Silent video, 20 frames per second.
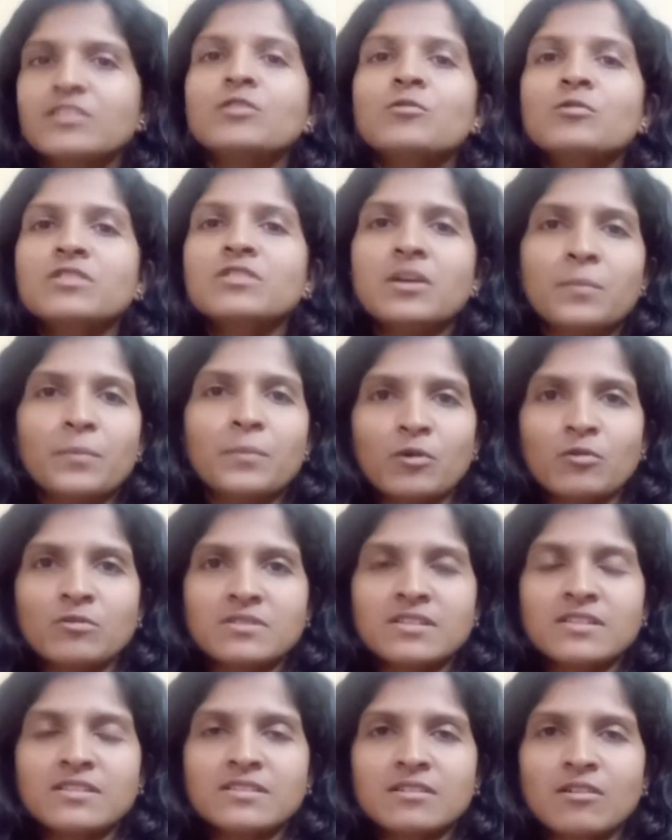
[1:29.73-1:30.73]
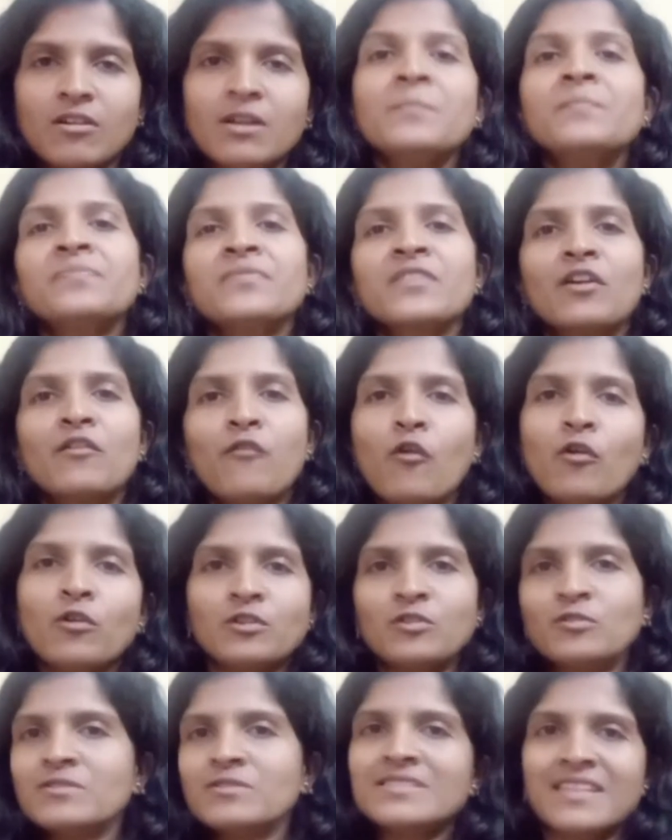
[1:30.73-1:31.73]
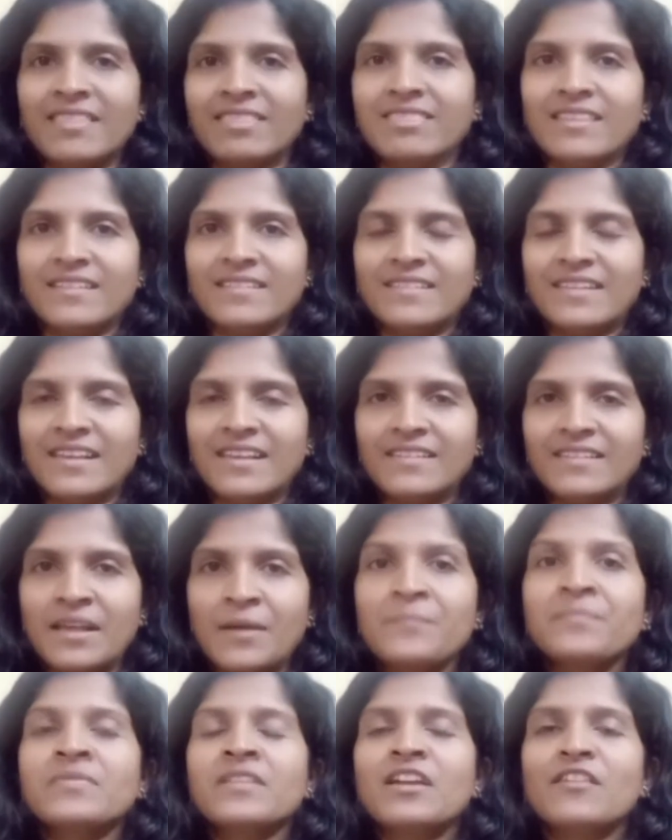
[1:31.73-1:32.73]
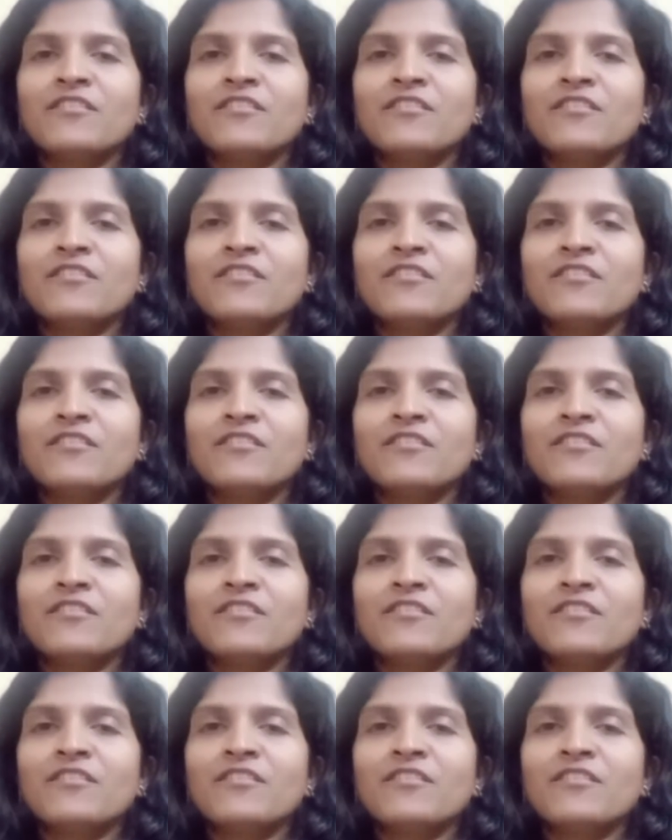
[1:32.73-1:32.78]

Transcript: Through the process called photosynthesis.